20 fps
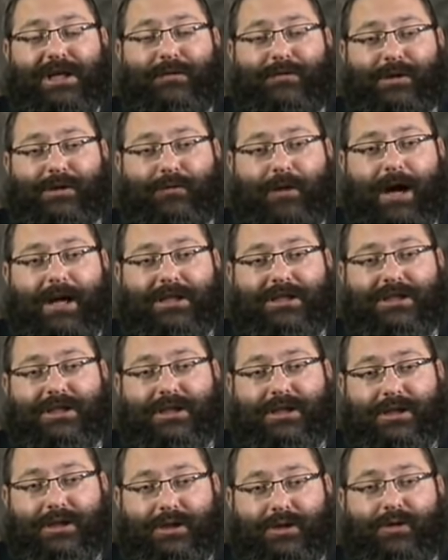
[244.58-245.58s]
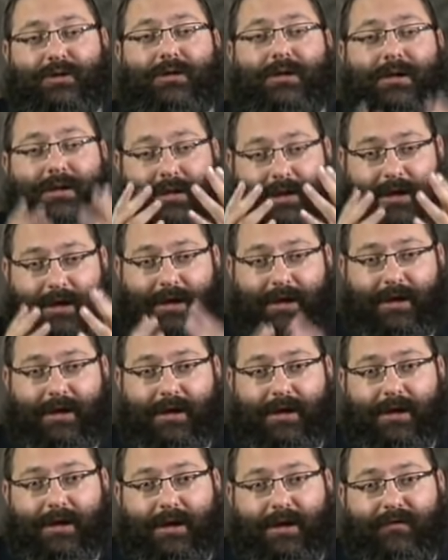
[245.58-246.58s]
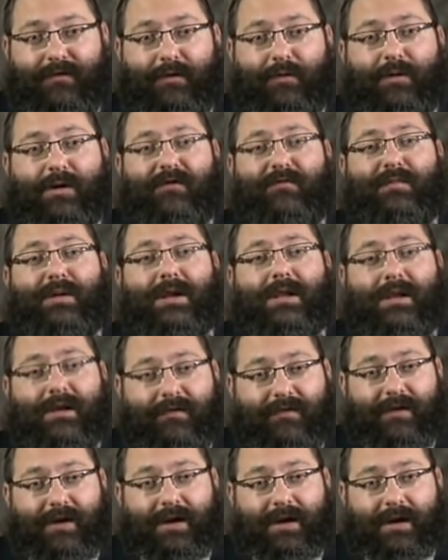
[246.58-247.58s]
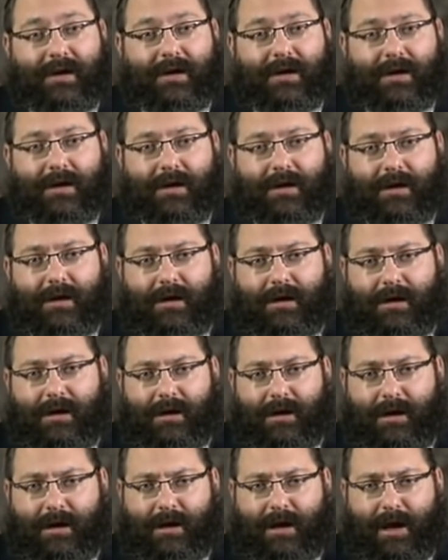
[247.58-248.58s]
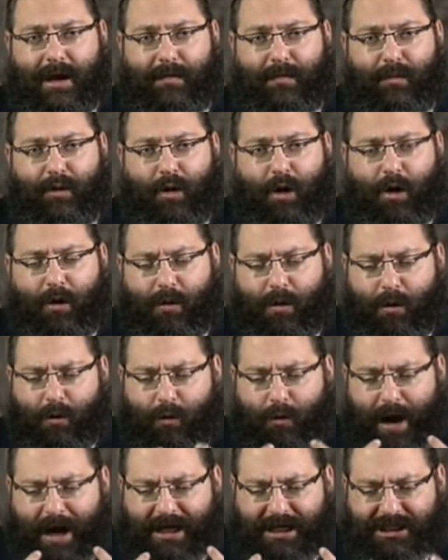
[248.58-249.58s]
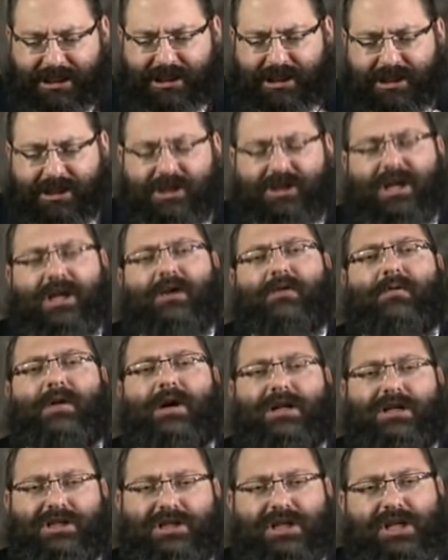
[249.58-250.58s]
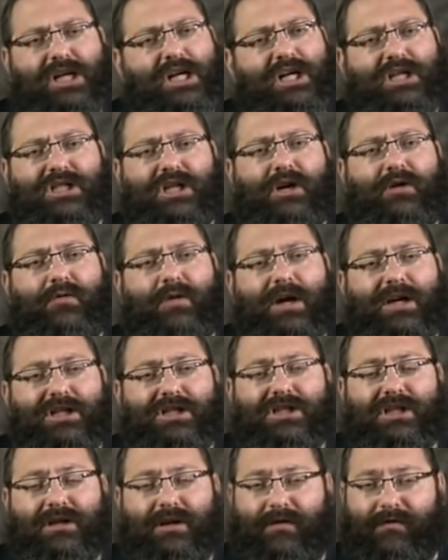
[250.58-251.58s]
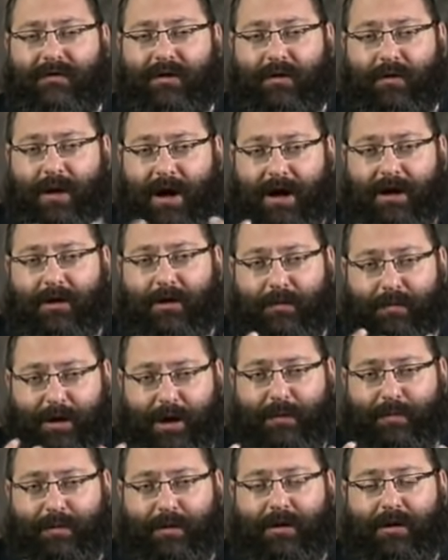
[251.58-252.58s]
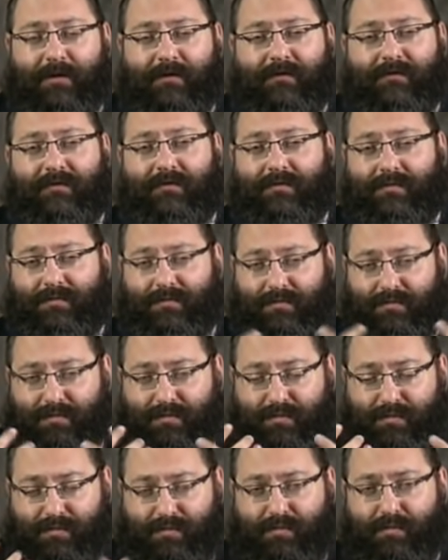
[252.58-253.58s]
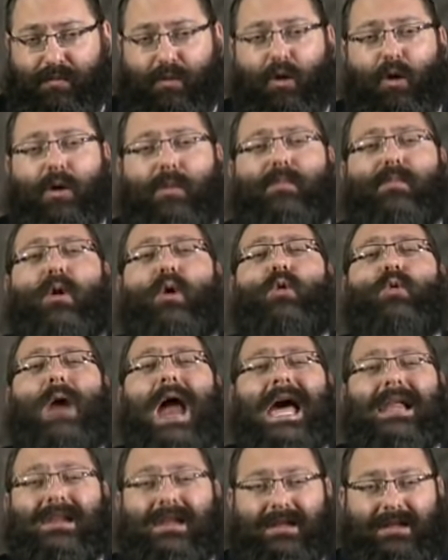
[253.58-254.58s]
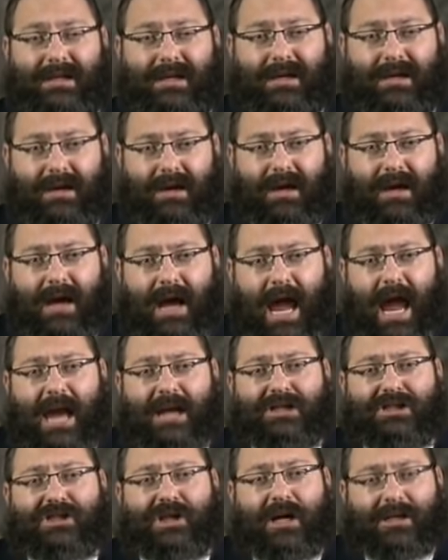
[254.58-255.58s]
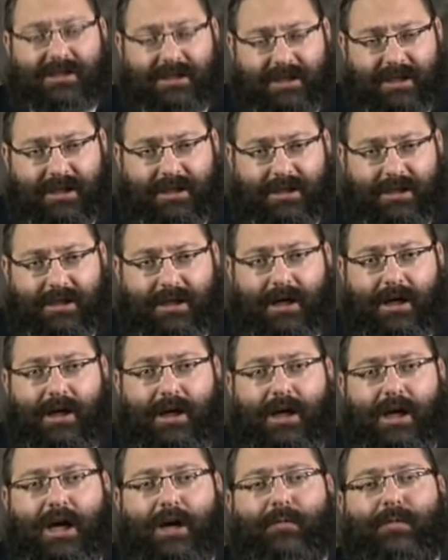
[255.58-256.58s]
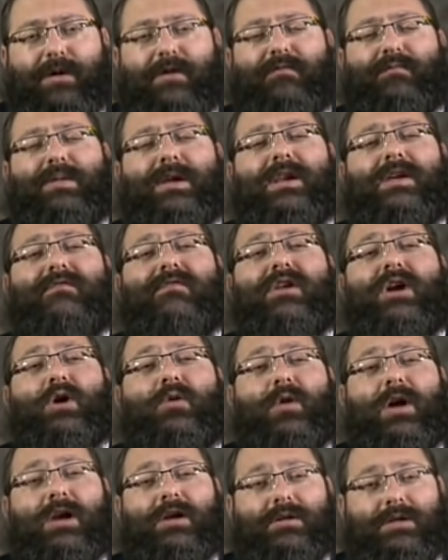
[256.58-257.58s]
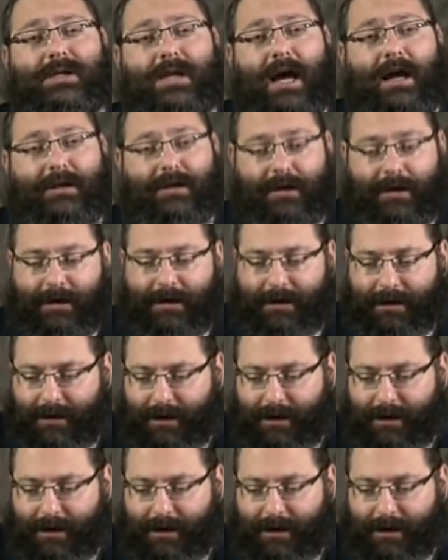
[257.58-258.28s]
he was righteous, certainly, if he would have been living in a more righteous generation, in a generation of greater people, of more morality and justice, he would have been even a greater tzaddik.